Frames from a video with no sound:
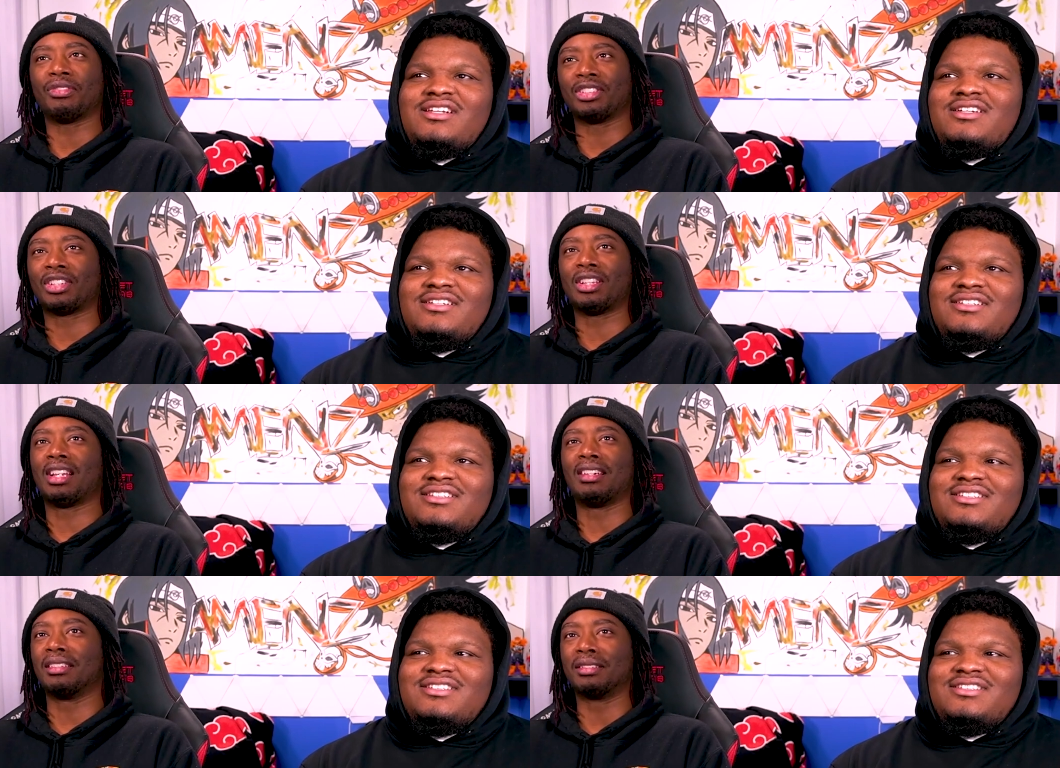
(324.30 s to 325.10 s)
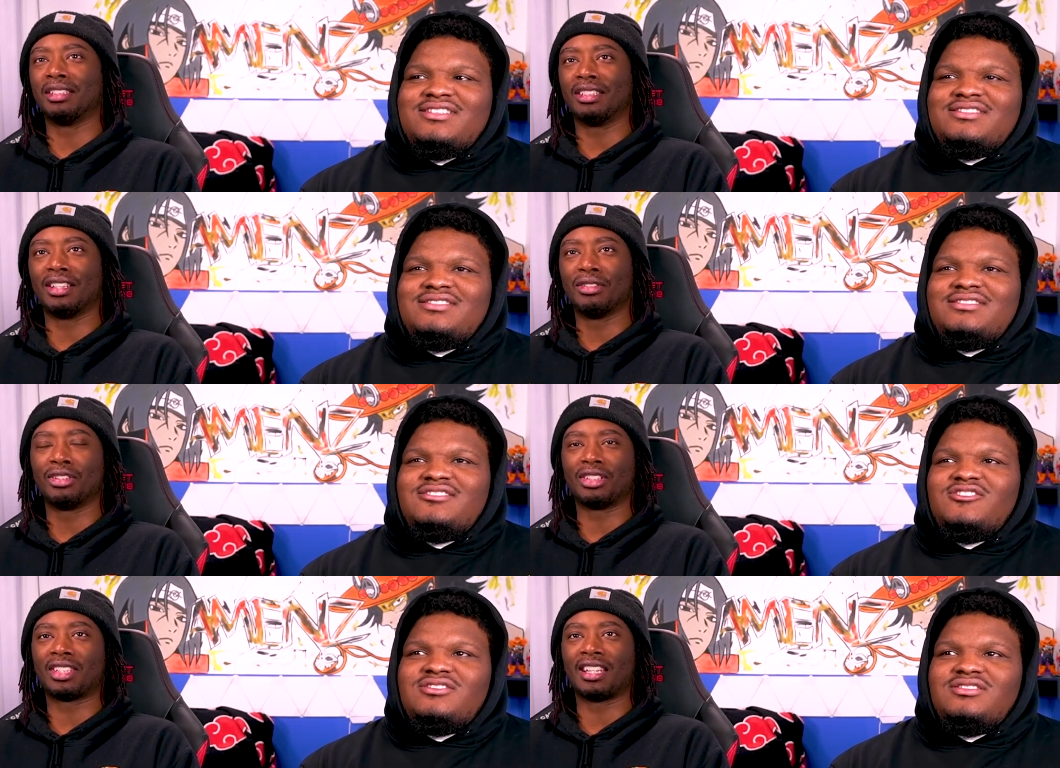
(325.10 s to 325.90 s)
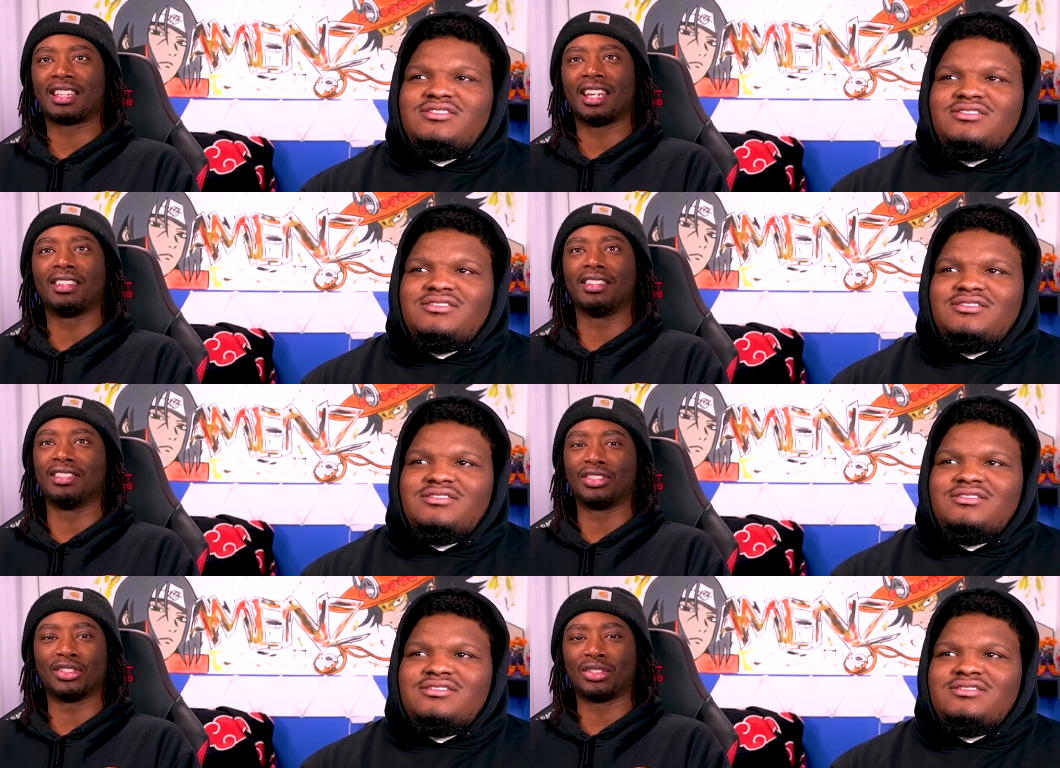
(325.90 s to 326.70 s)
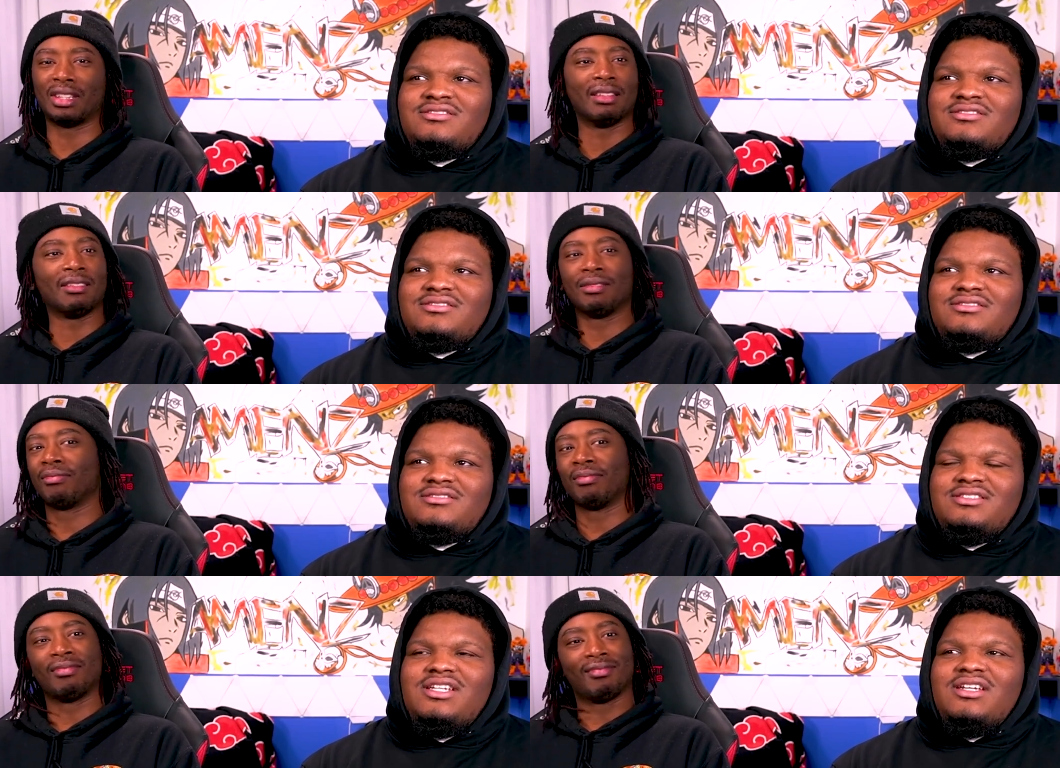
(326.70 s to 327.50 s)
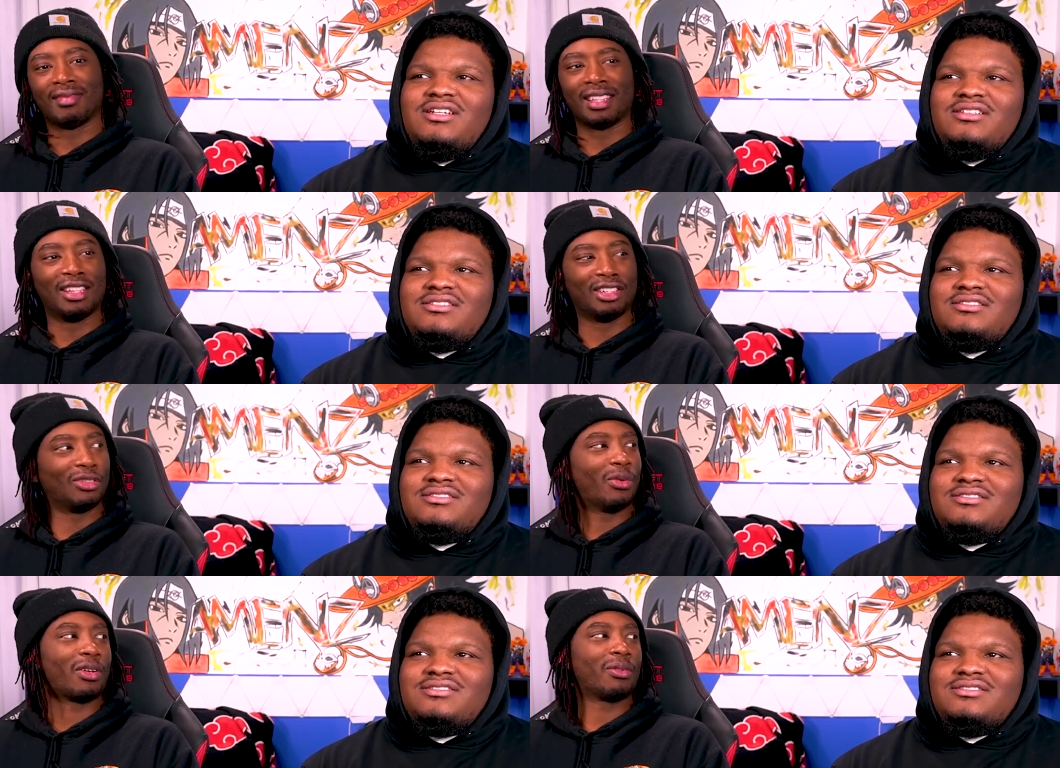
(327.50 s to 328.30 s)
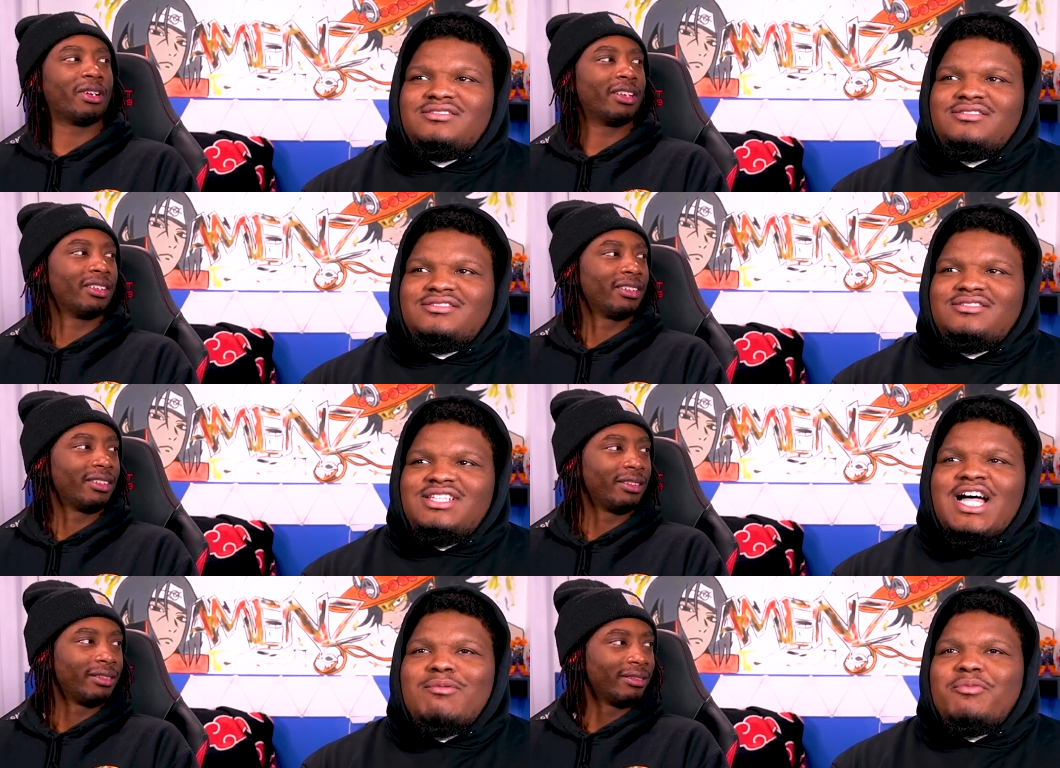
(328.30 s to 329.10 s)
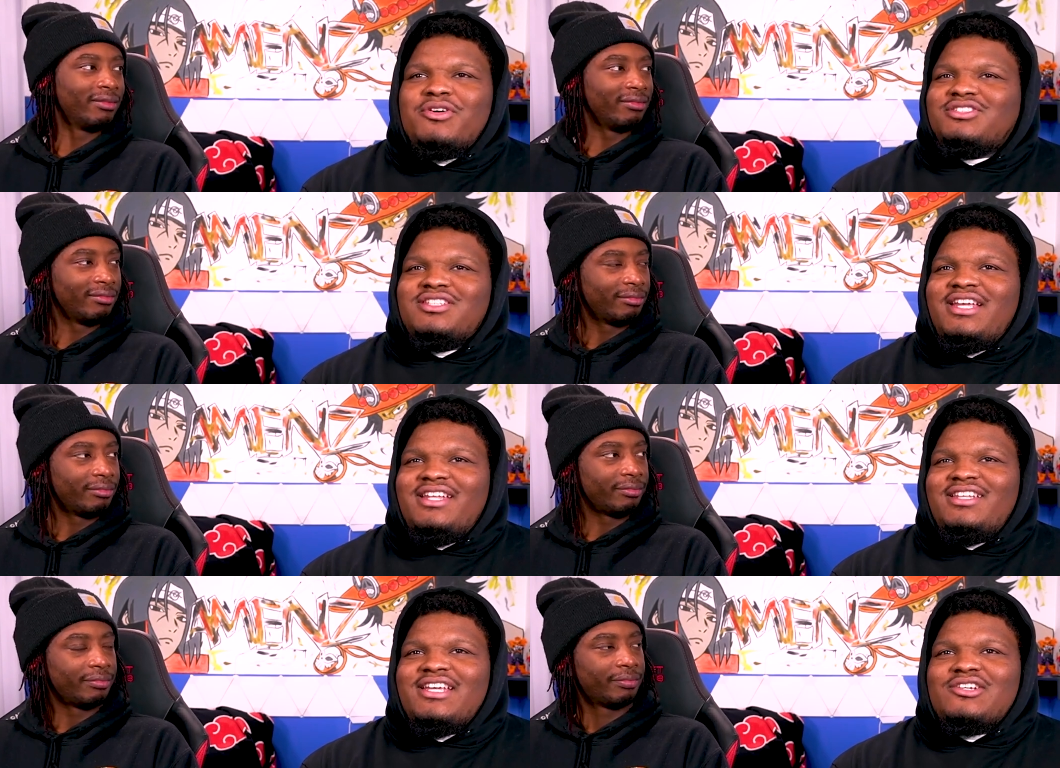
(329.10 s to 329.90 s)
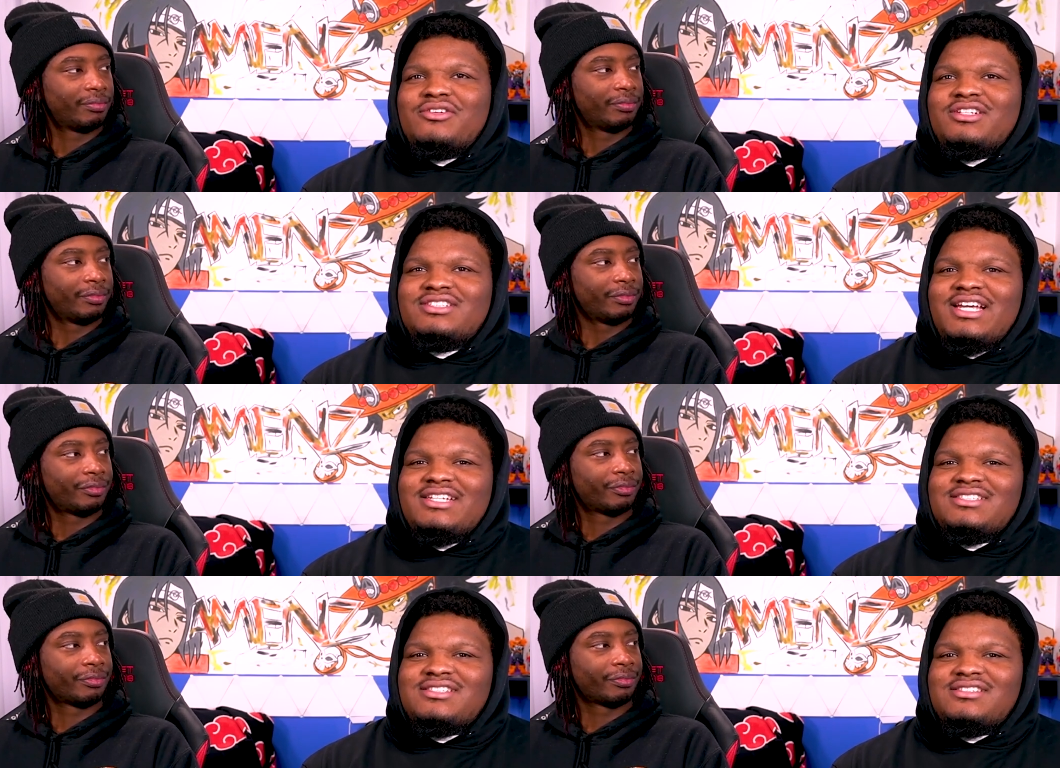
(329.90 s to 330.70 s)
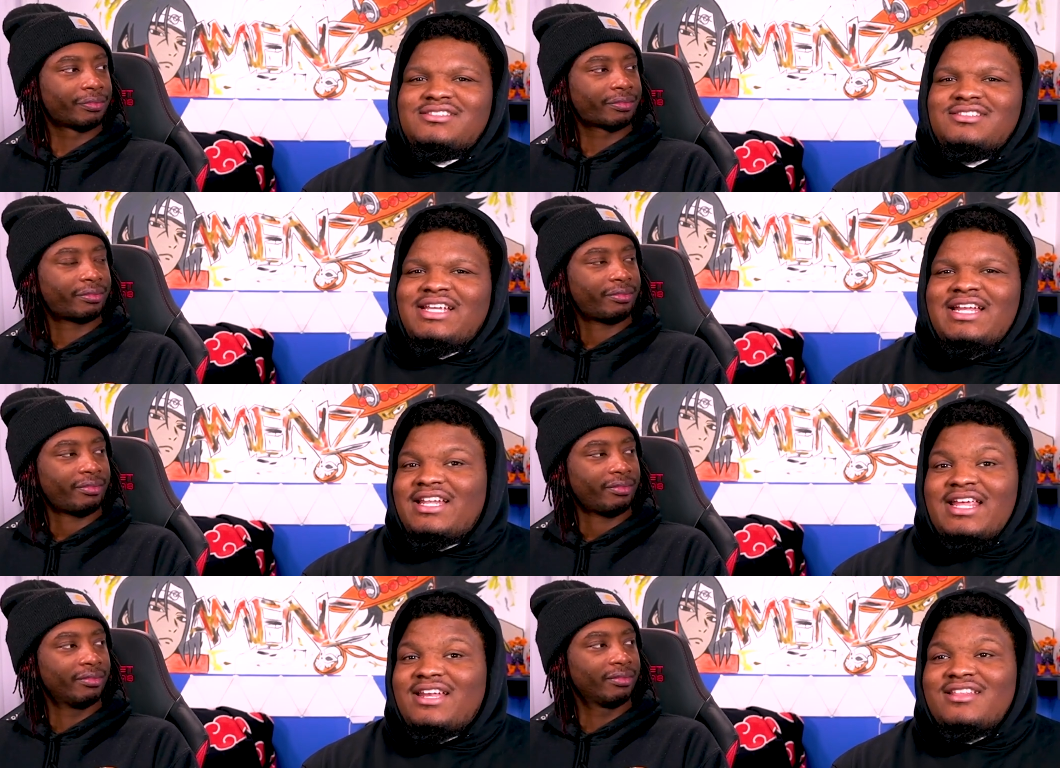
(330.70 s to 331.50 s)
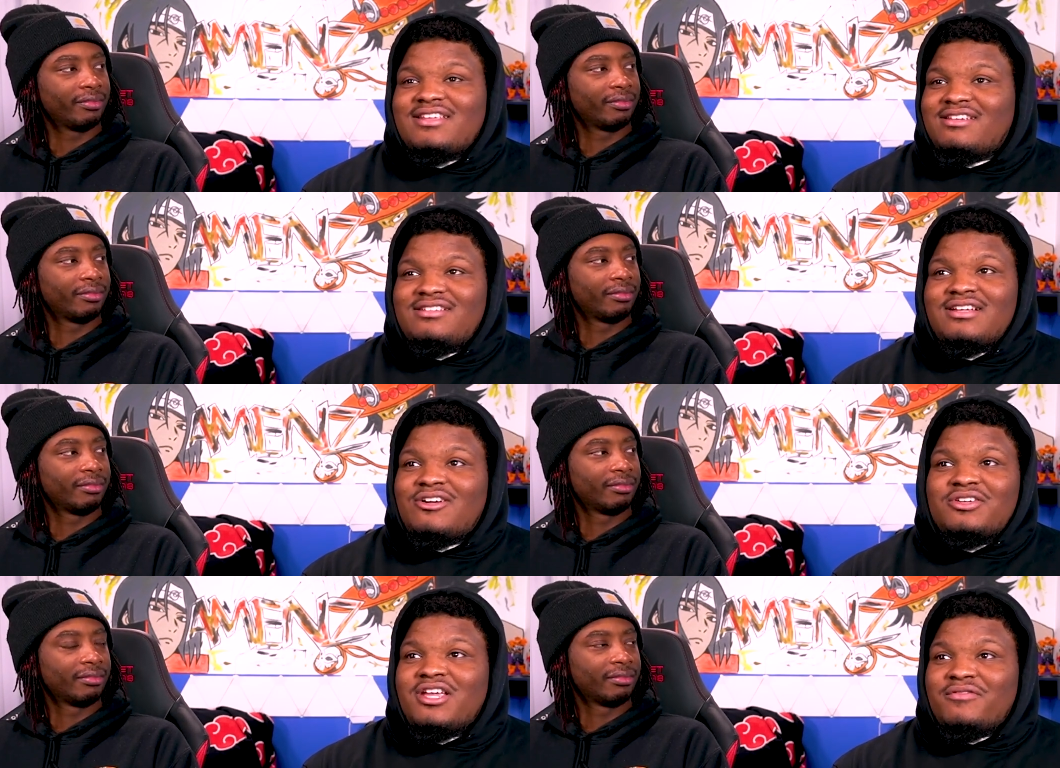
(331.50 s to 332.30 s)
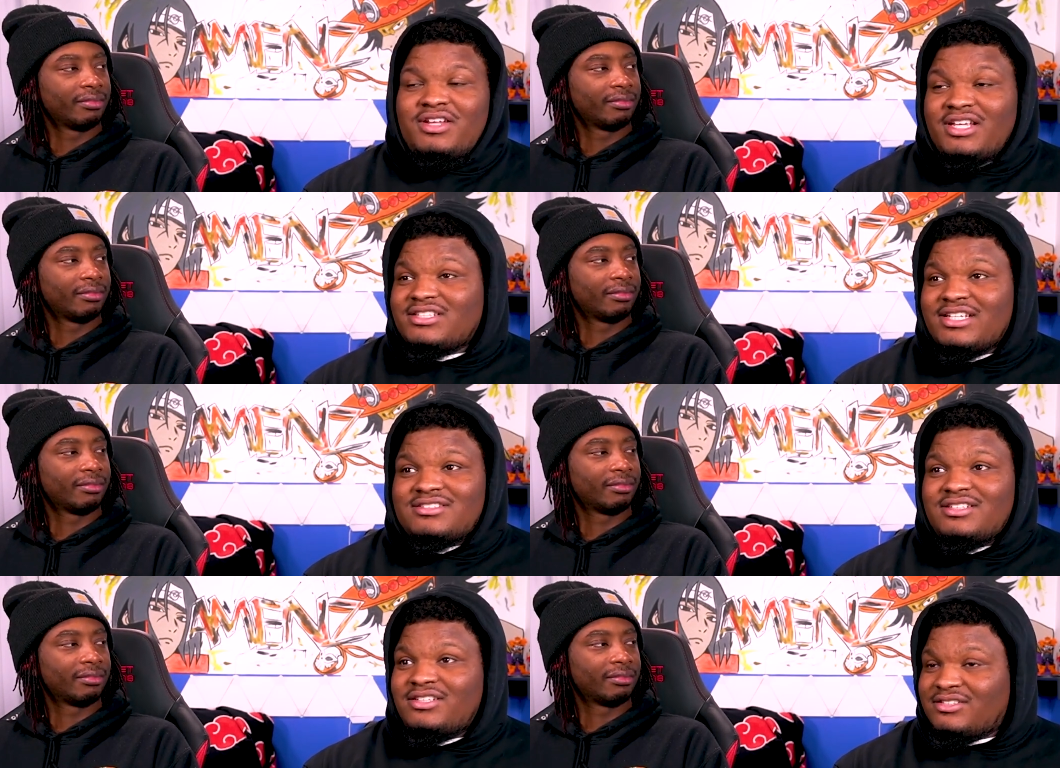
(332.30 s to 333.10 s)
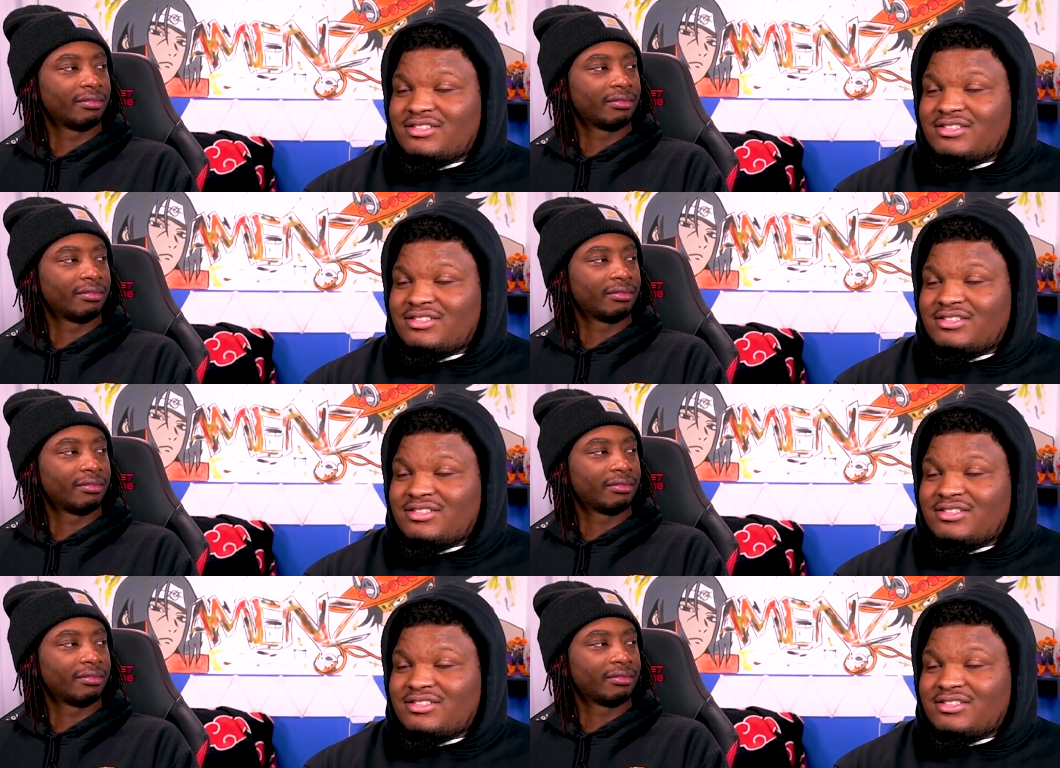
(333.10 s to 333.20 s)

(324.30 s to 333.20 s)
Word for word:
Speaker 1: so long, and then you just take Caitlyn and just
Speaker 2: and walk away. I'm a person that criticizes anything. I don't care if it is S tier, it's